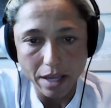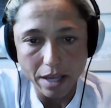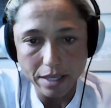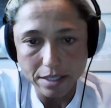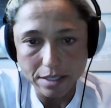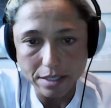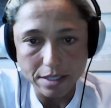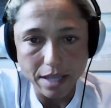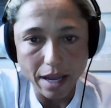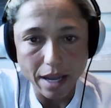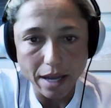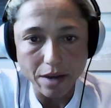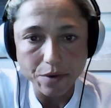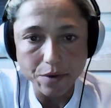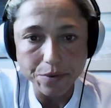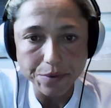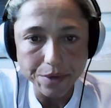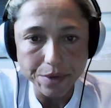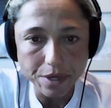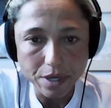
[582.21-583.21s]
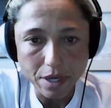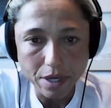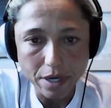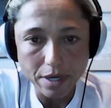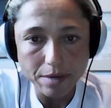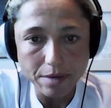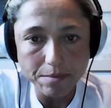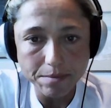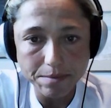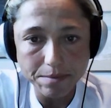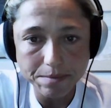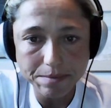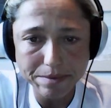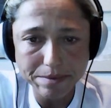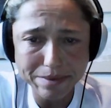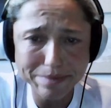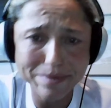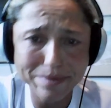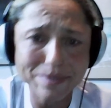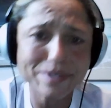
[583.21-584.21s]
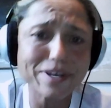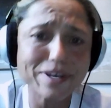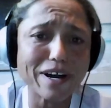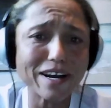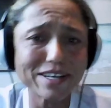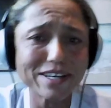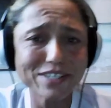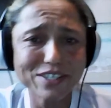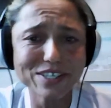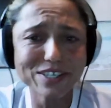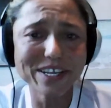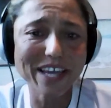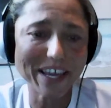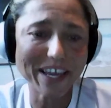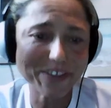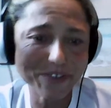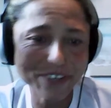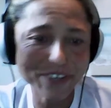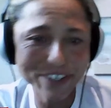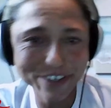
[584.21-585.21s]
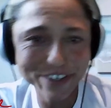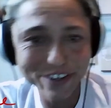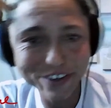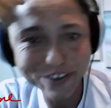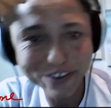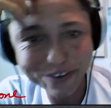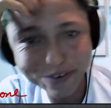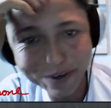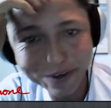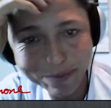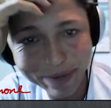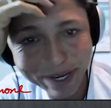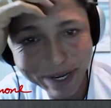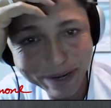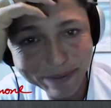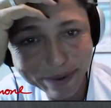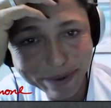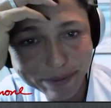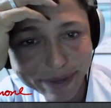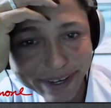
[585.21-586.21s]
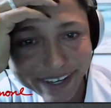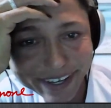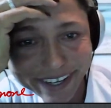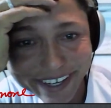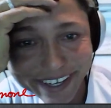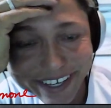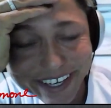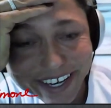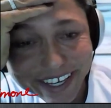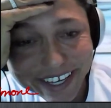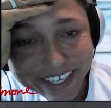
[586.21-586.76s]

is that gosh, Catherine, we're a pain in my butt.